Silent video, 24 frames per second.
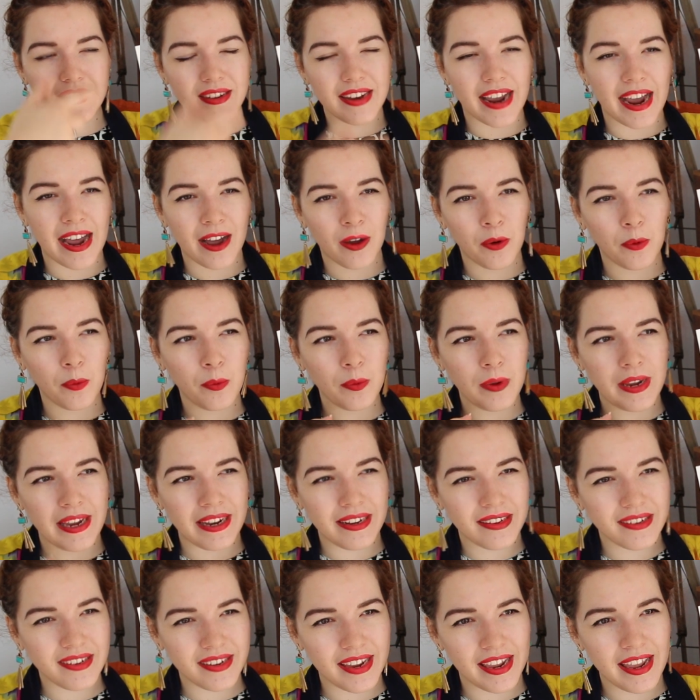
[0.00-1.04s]
down
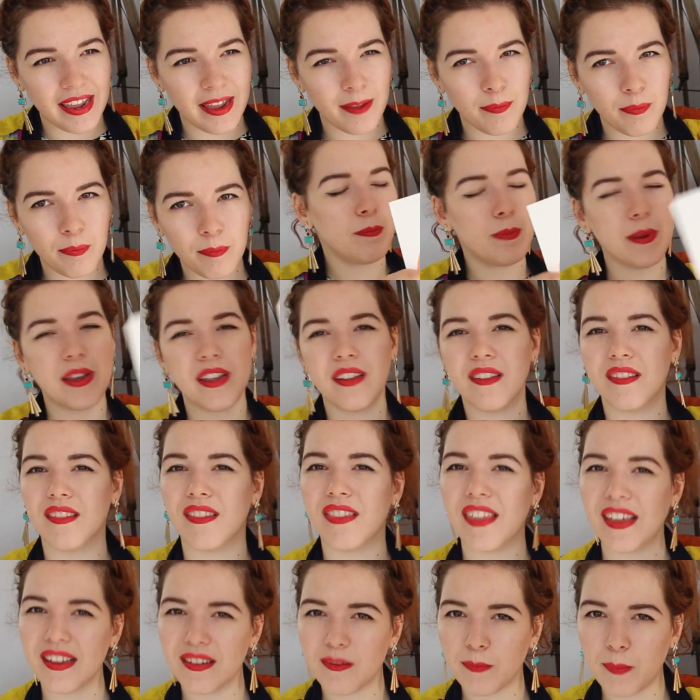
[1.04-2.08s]
into him,
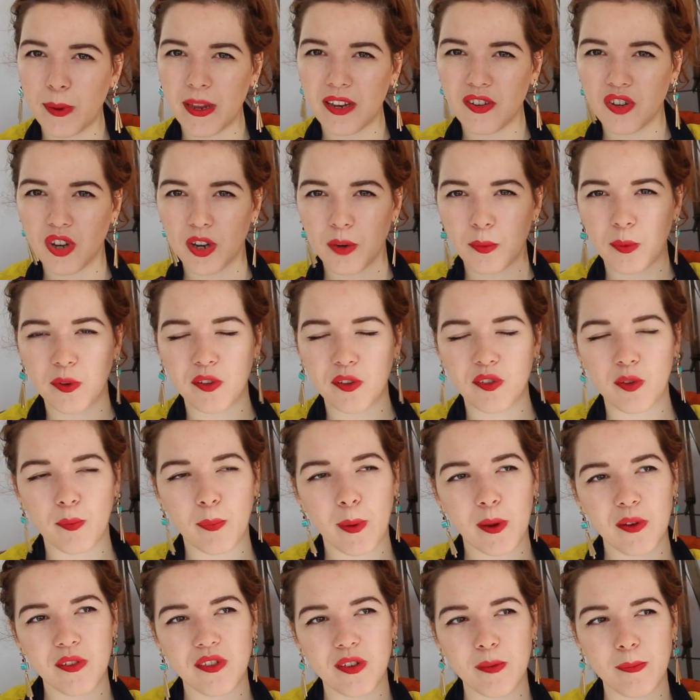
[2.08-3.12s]
because this picture was
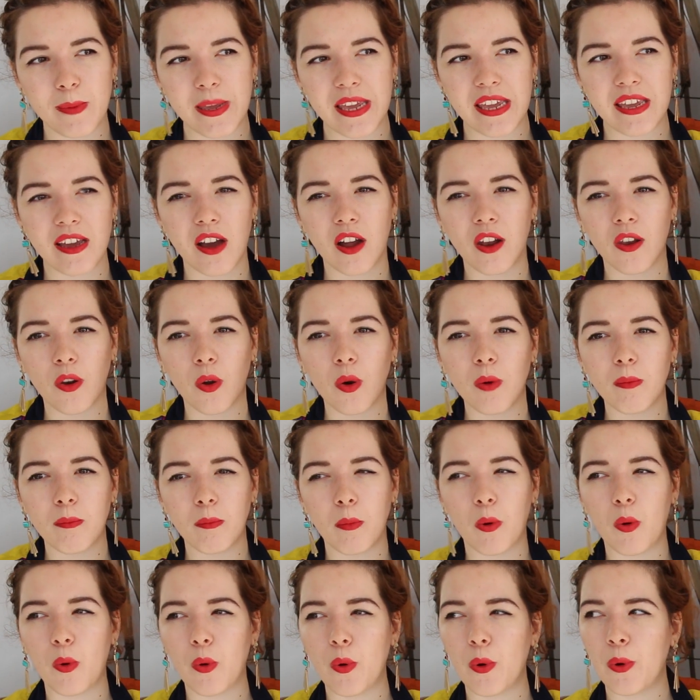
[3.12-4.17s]
supposed to be a lot
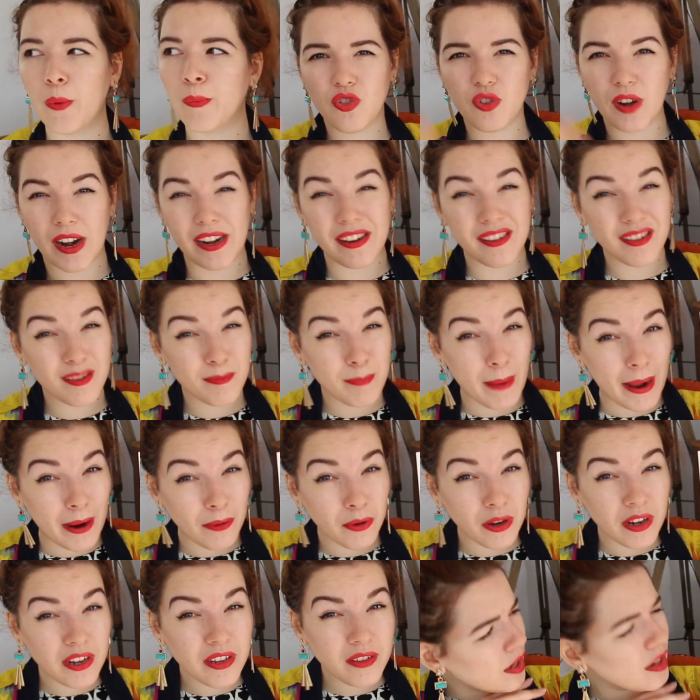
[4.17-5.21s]
more
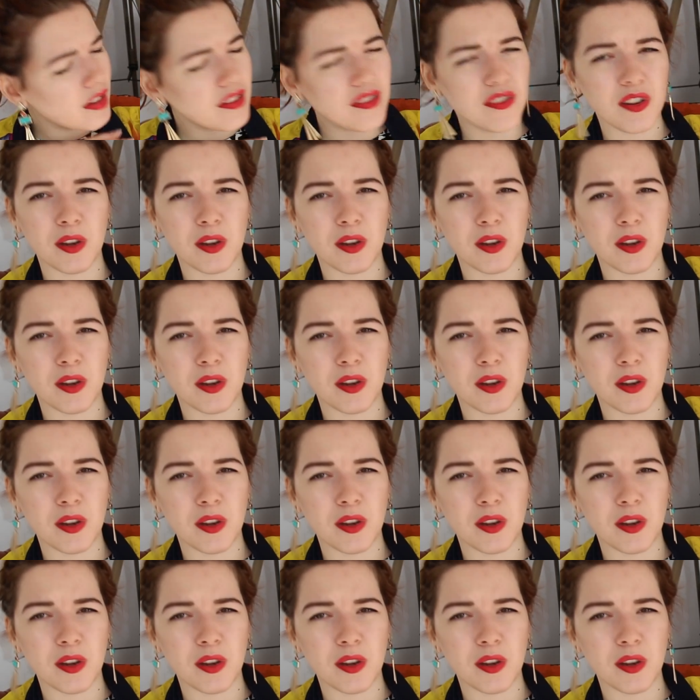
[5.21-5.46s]
transparent,